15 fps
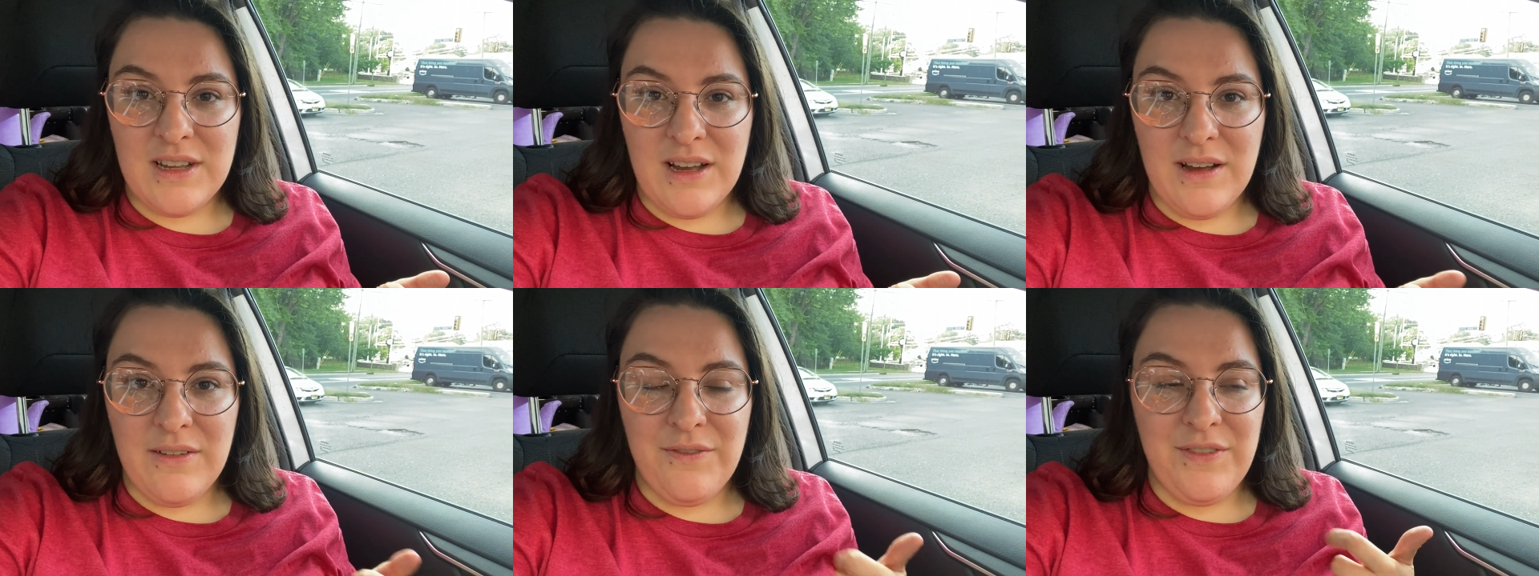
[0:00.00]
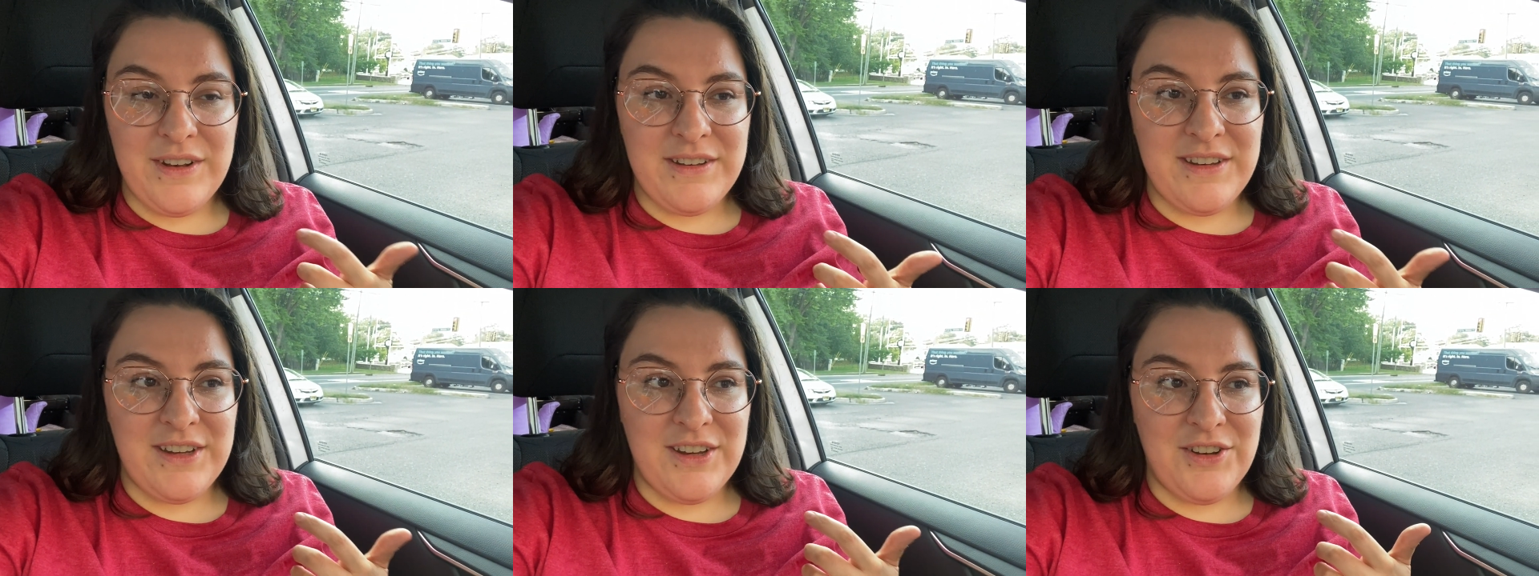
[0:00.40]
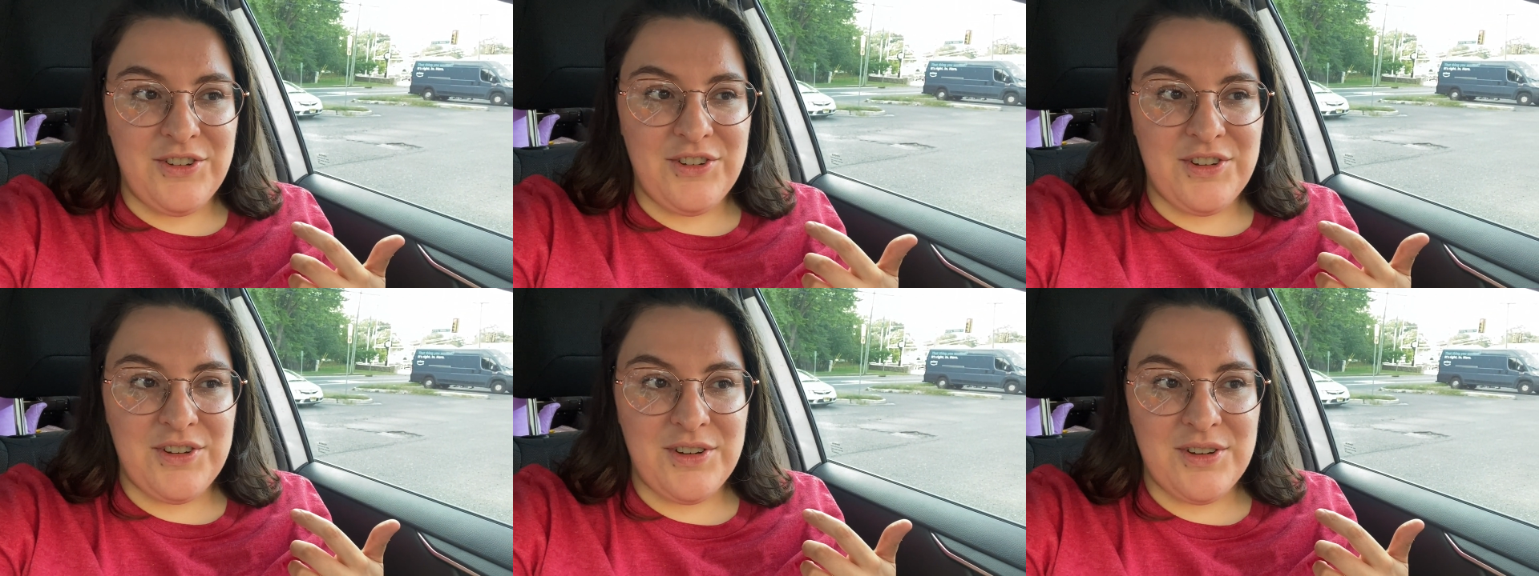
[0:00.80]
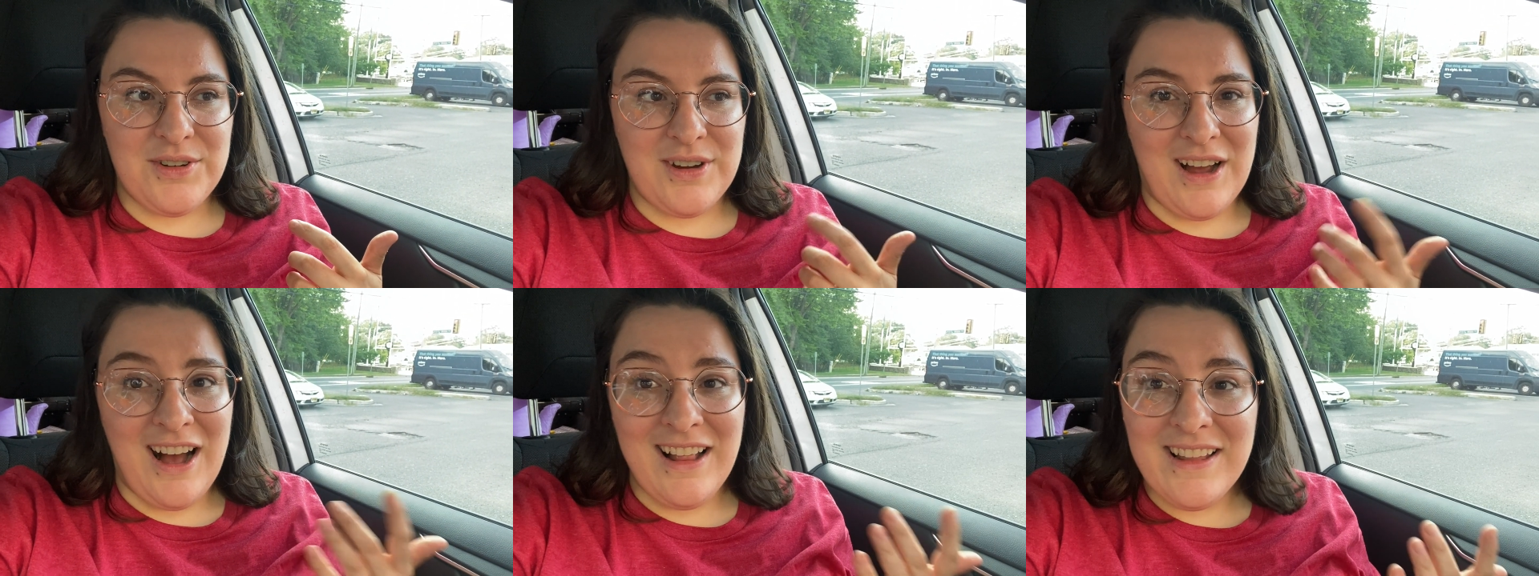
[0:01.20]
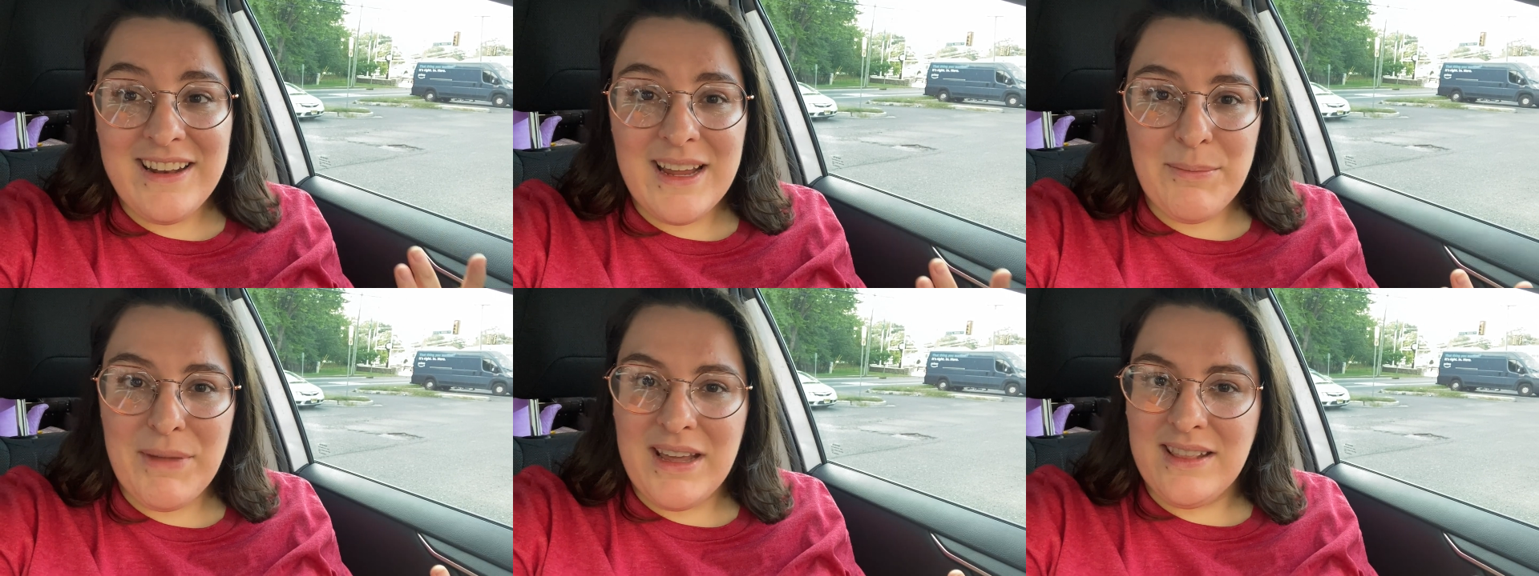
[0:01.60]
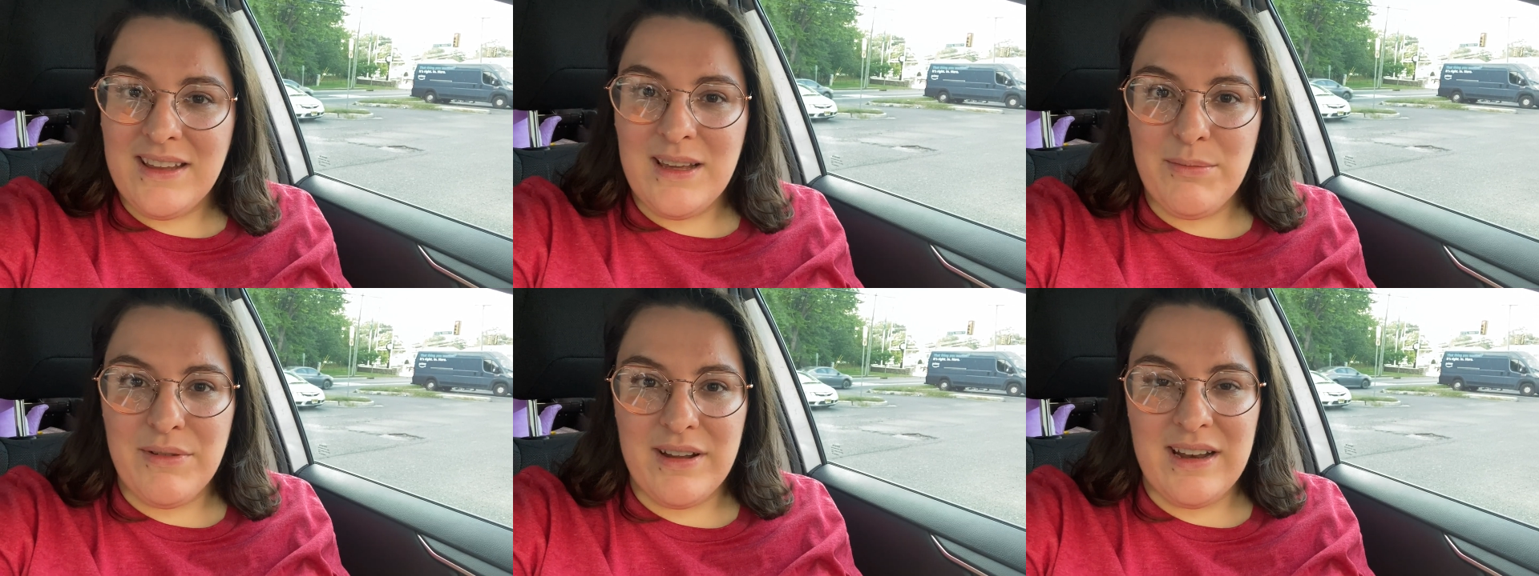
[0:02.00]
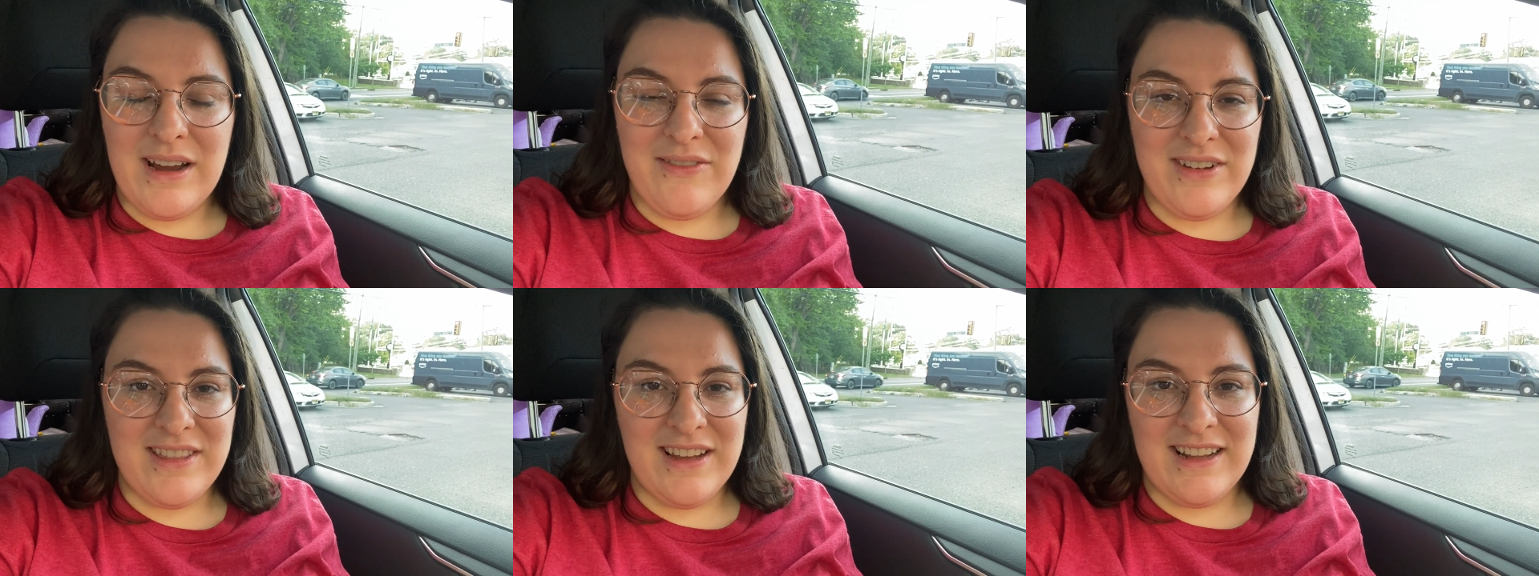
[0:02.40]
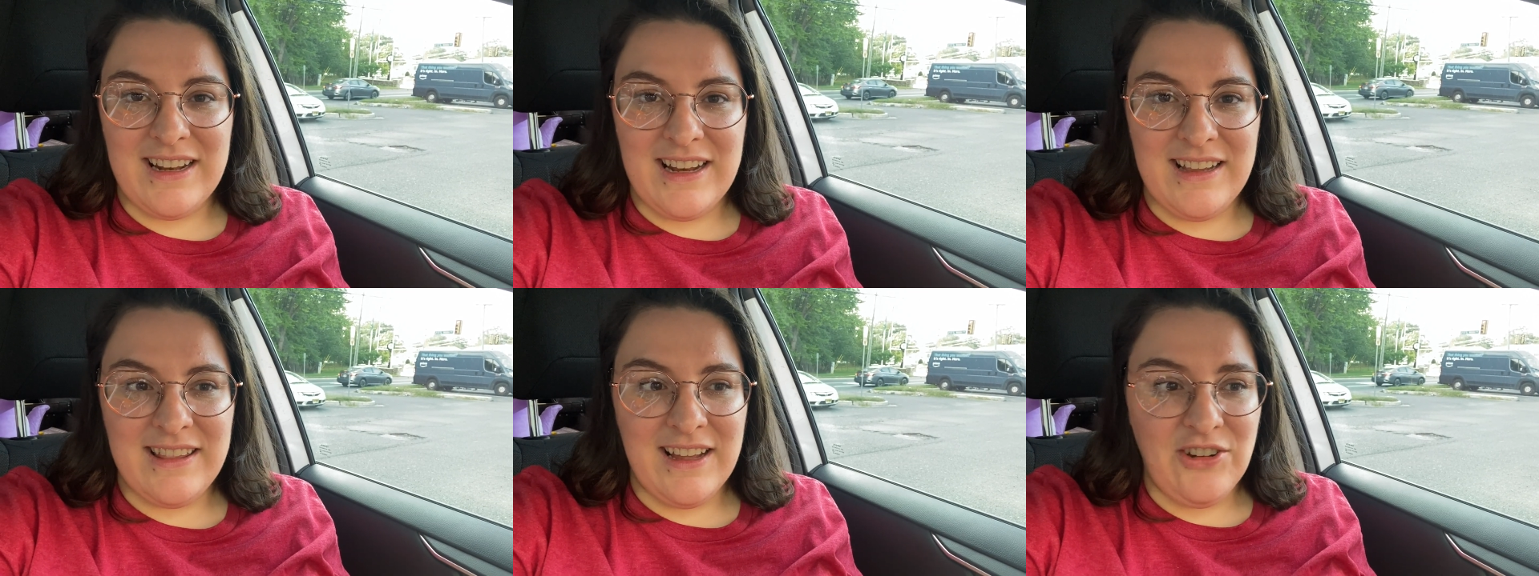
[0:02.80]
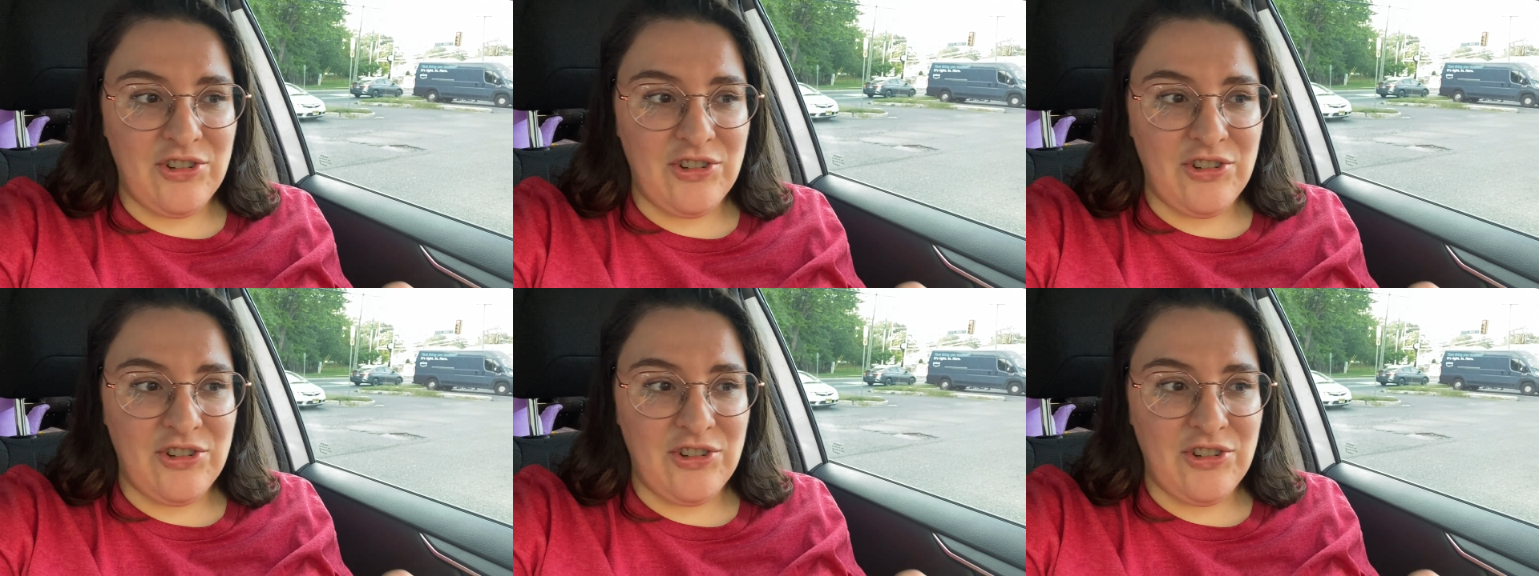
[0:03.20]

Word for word: of vintage holiday mainly, but everything and anything.